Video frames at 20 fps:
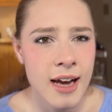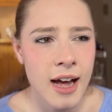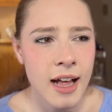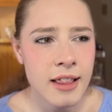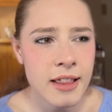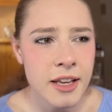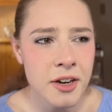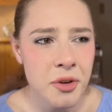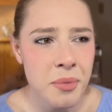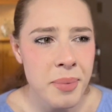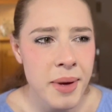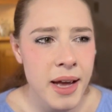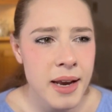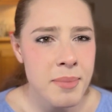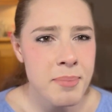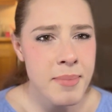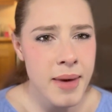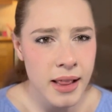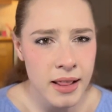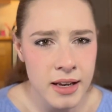a little
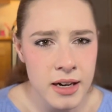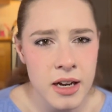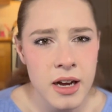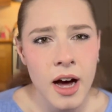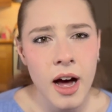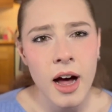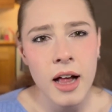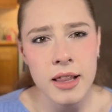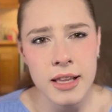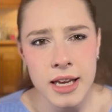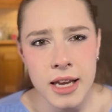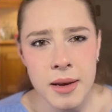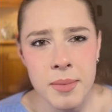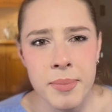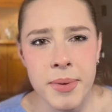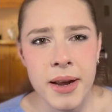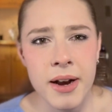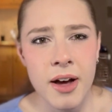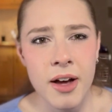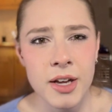bit
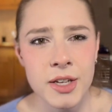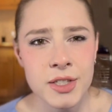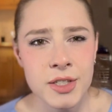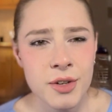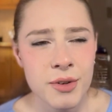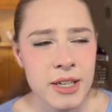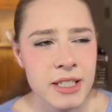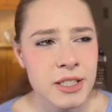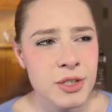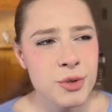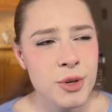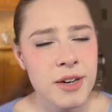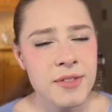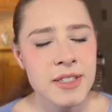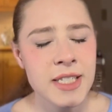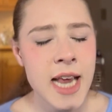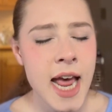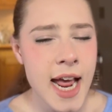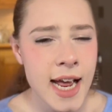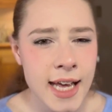melancholy, but also it's sort
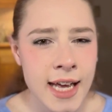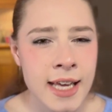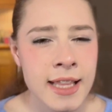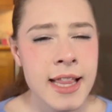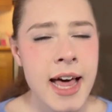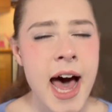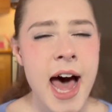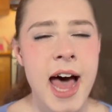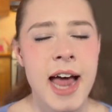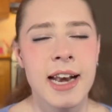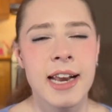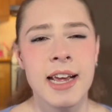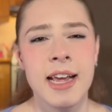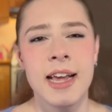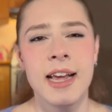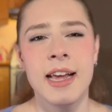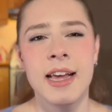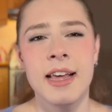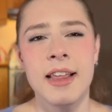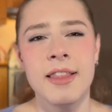of taking that
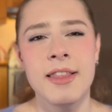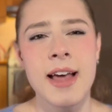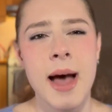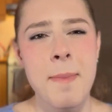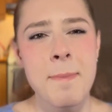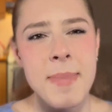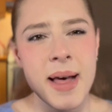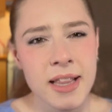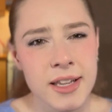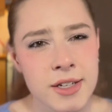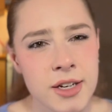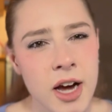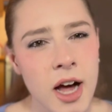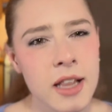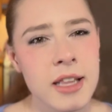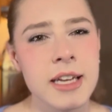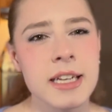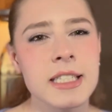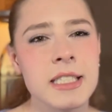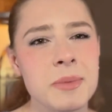
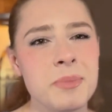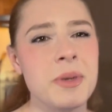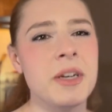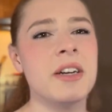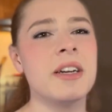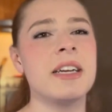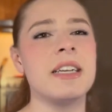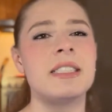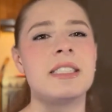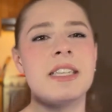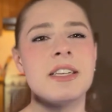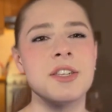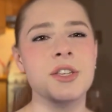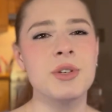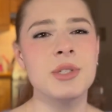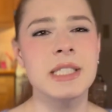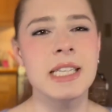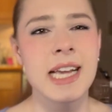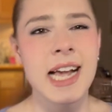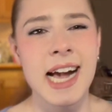melancholy experience
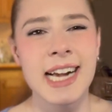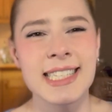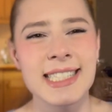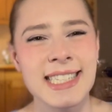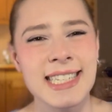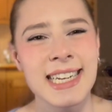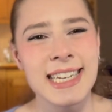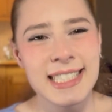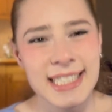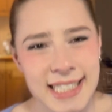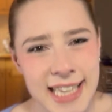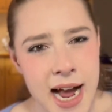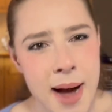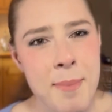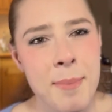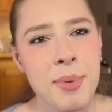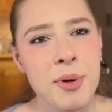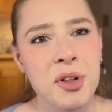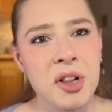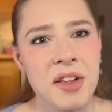and using it as an
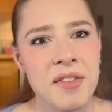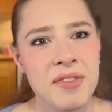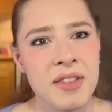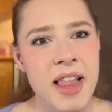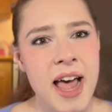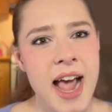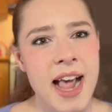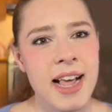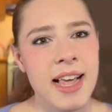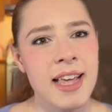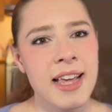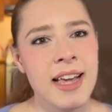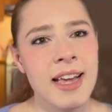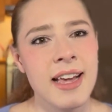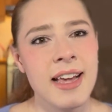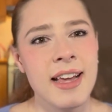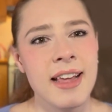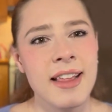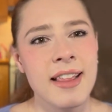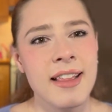example of like,
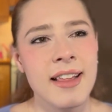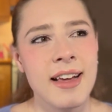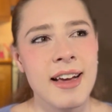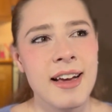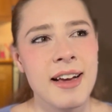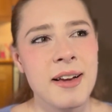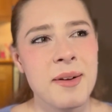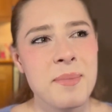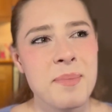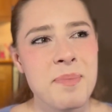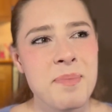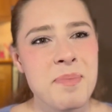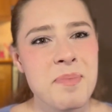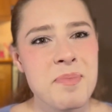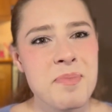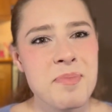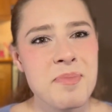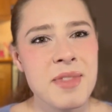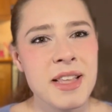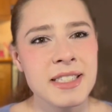
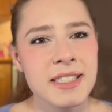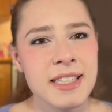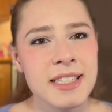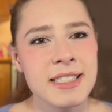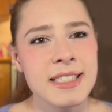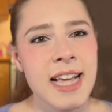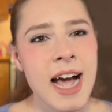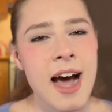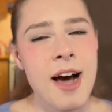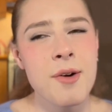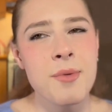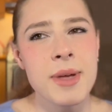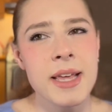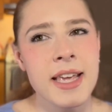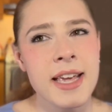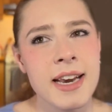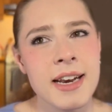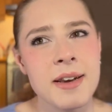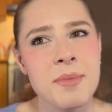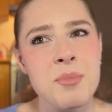this is how
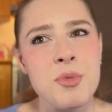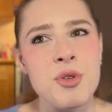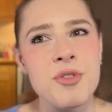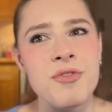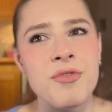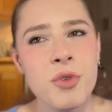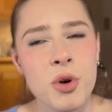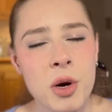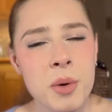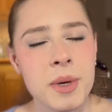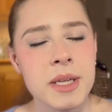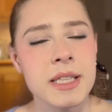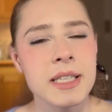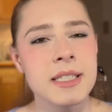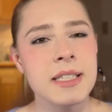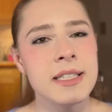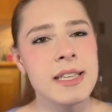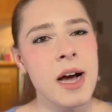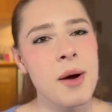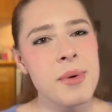we can move forward.
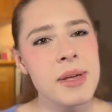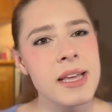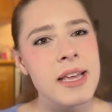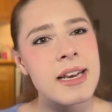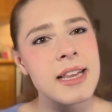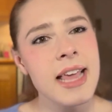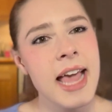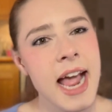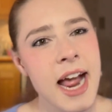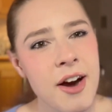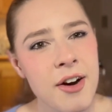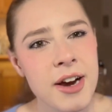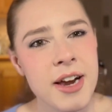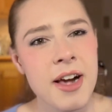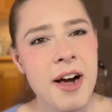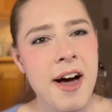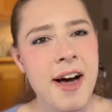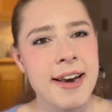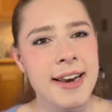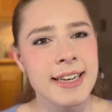This is how we can
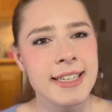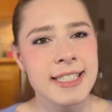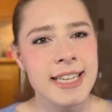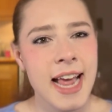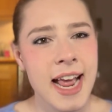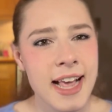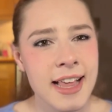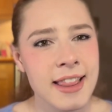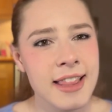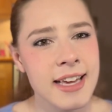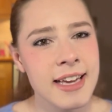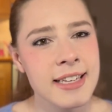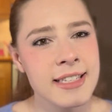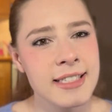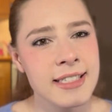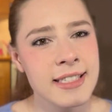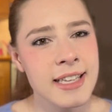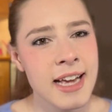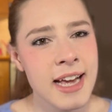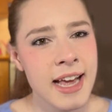carry on and take
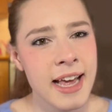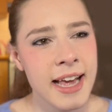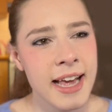this